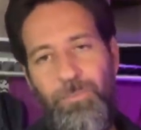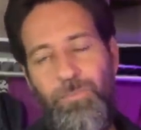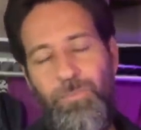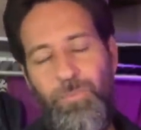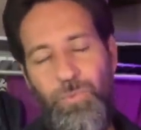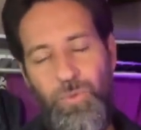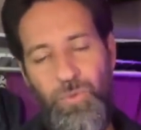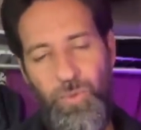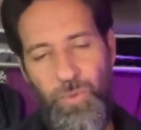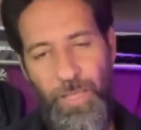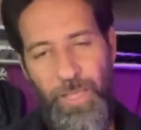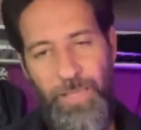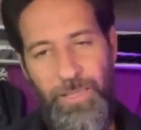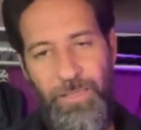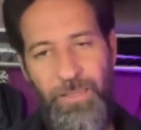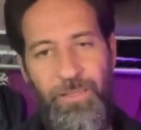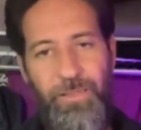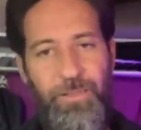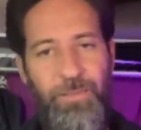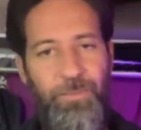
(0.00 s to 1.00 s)

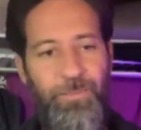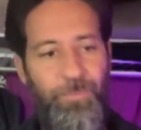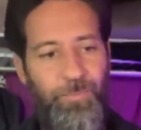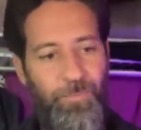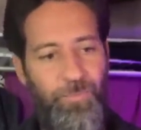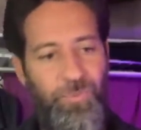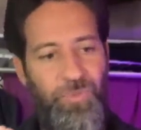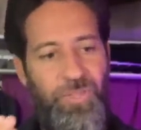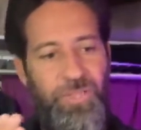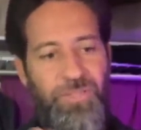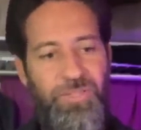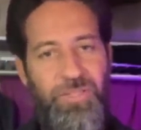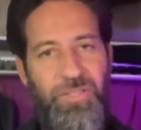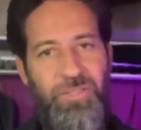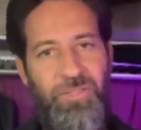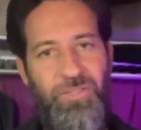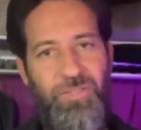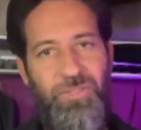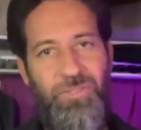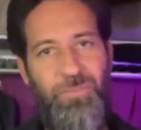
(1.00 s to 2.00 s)
granted, this
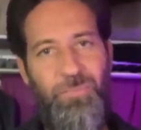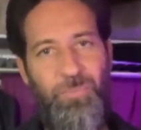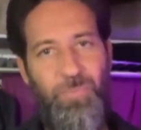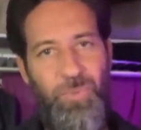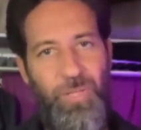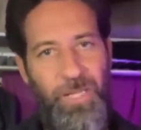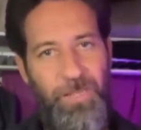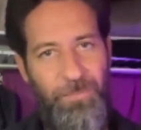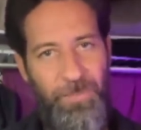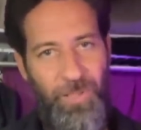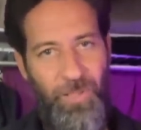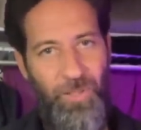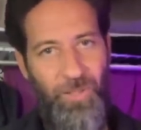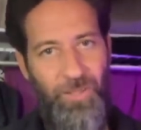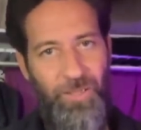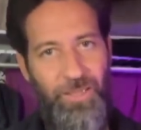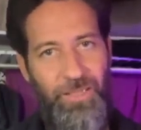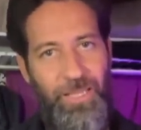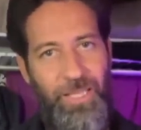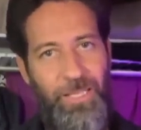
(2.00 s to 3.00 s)
is
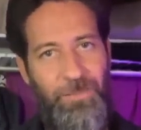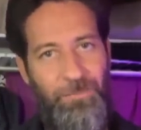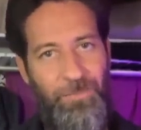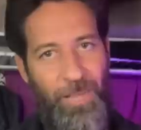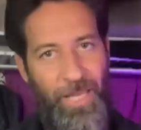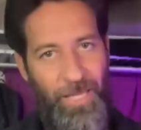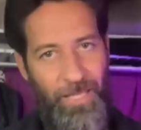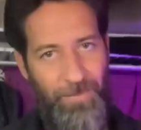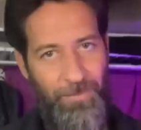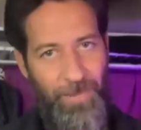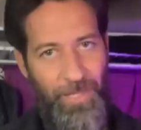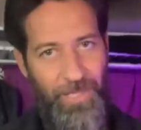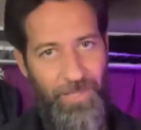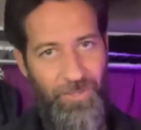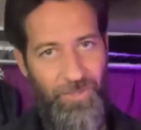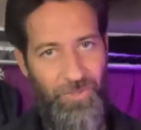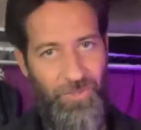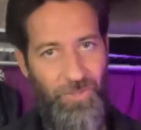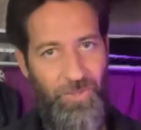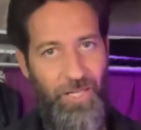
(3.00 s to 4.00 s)
primarily a
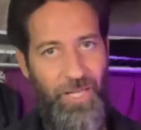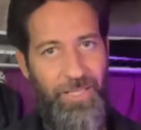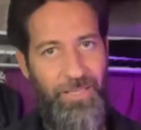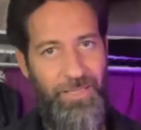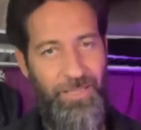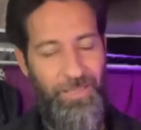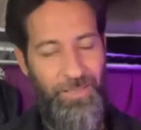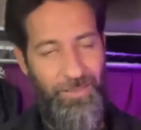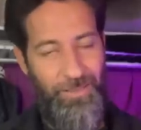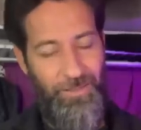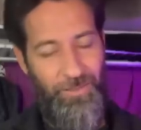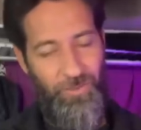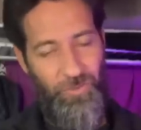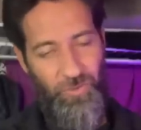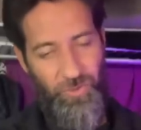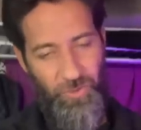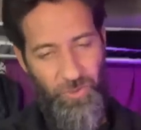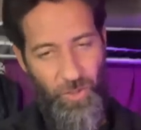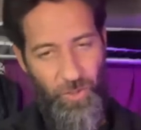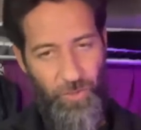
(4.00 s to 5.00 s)
backpackers or hiking
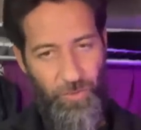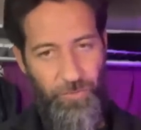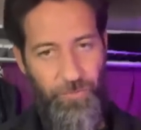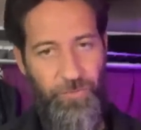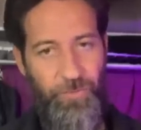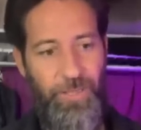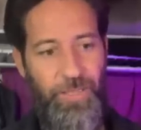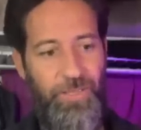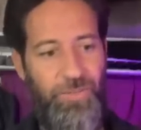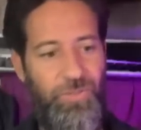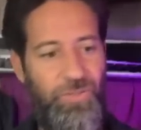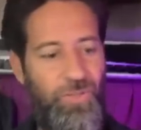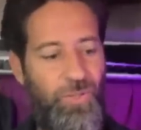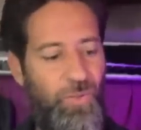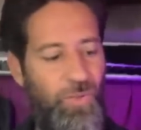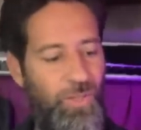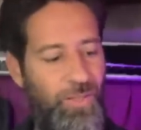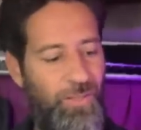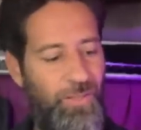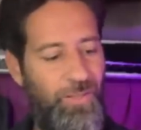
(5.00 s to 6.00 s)
stove, and
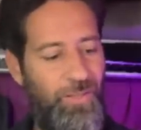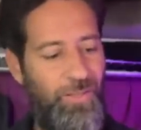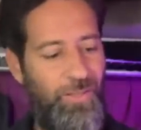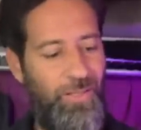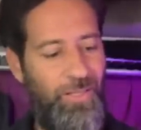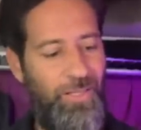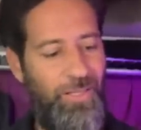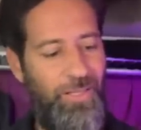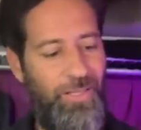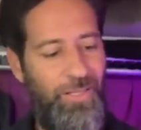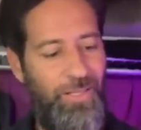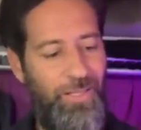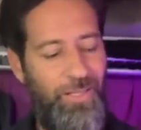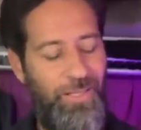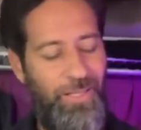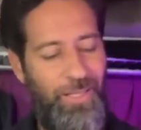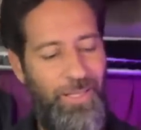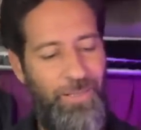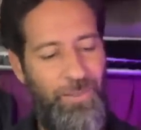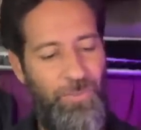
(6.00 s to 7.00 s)
so
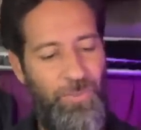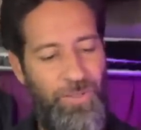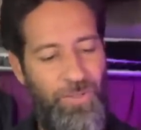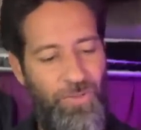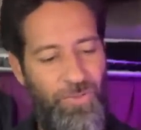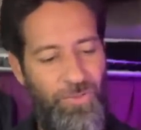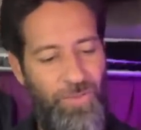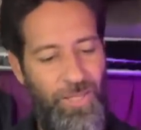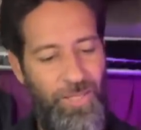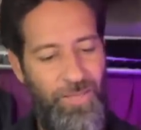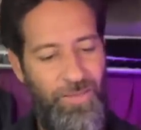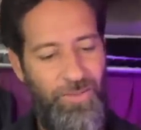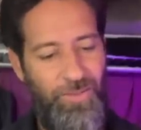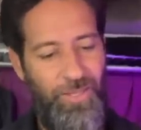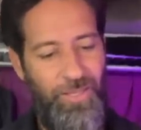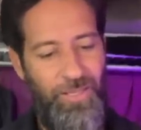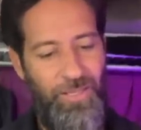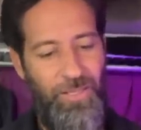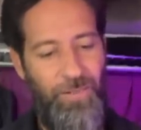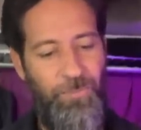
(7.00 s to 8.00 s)
I would think
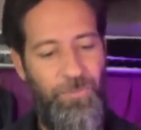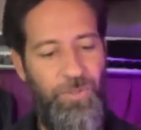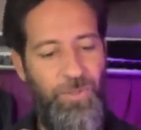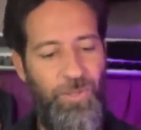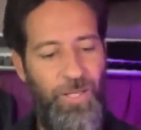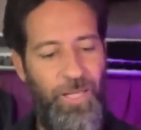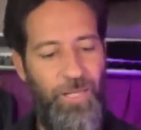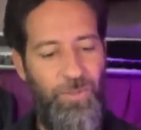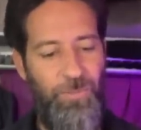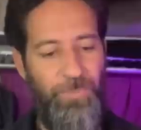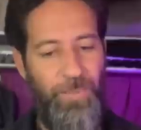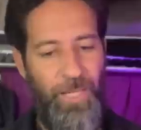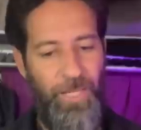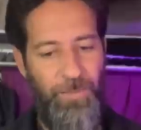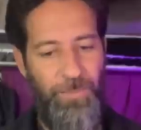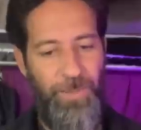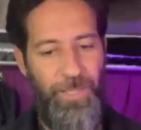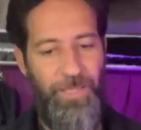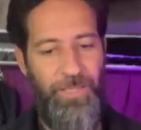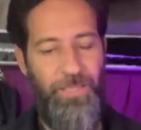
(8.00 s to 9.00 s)
that if you're out
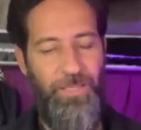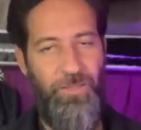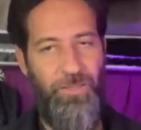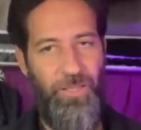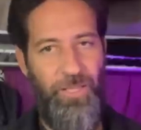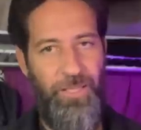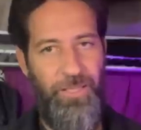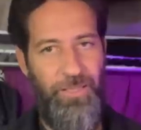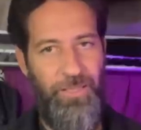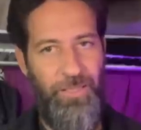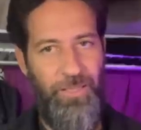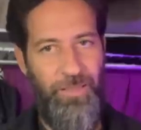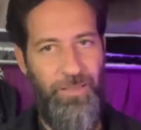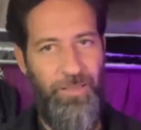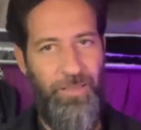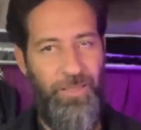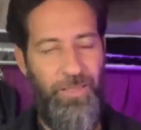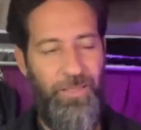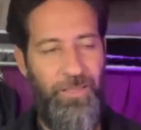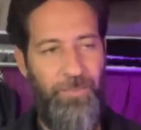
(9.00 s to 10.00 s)
backpacking or hiking,
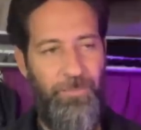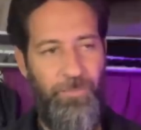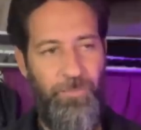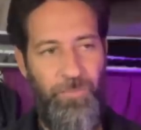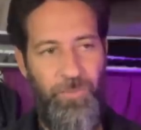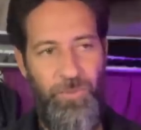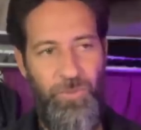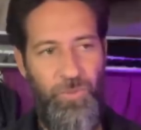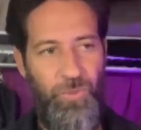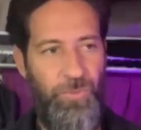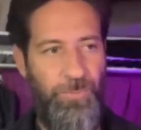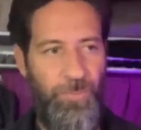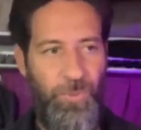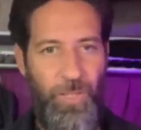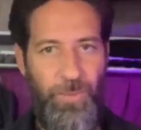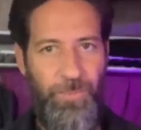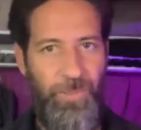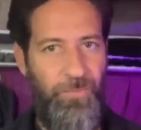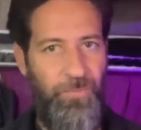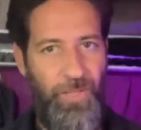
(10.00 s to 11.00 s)
you'd
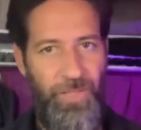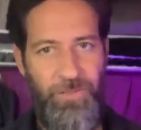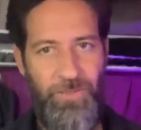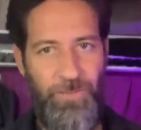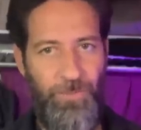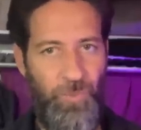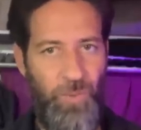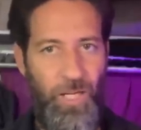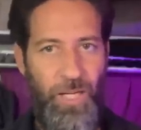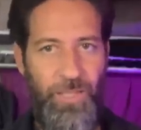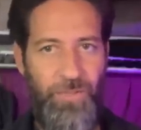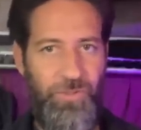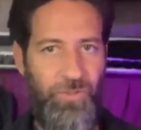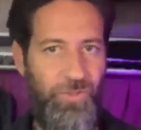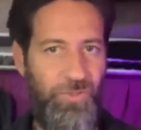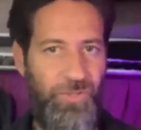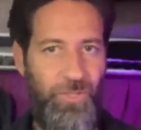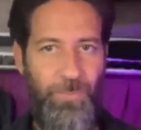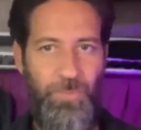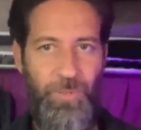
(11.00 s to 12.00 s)
probably find some rocks or
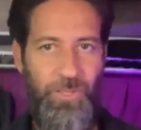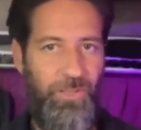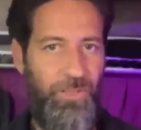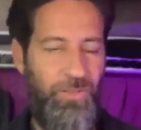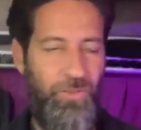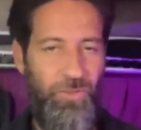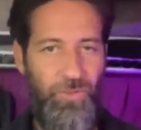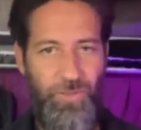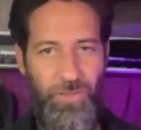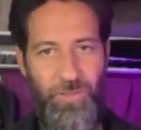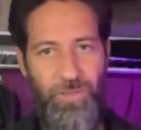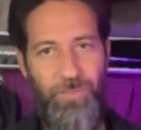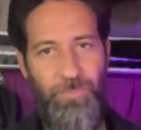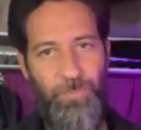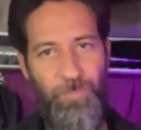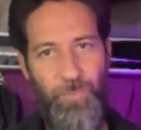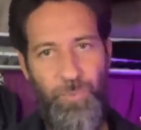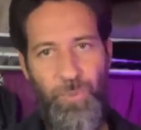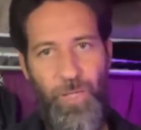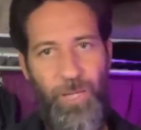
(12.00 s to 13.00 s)
something and you can
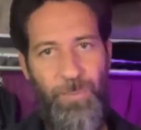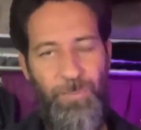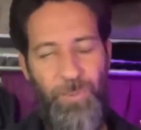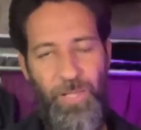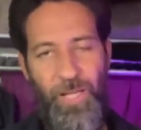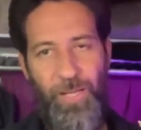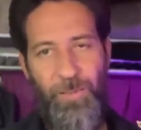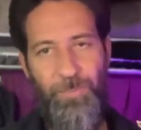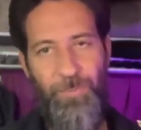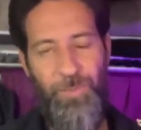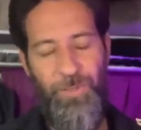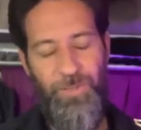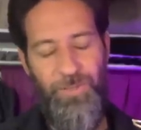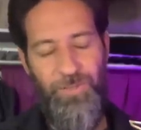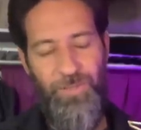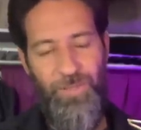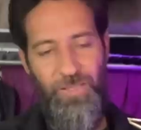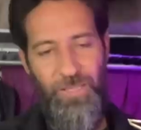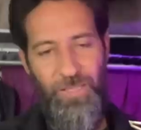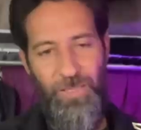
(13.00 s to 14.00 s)
prop it up
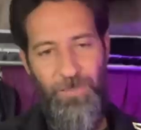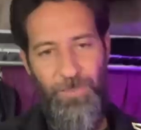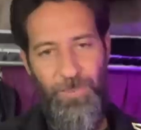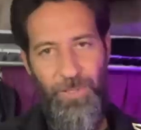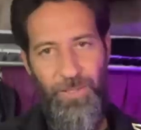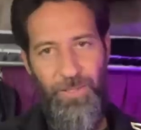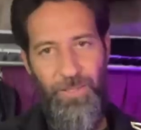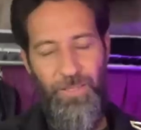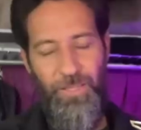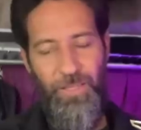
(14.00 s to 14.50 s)
to keep it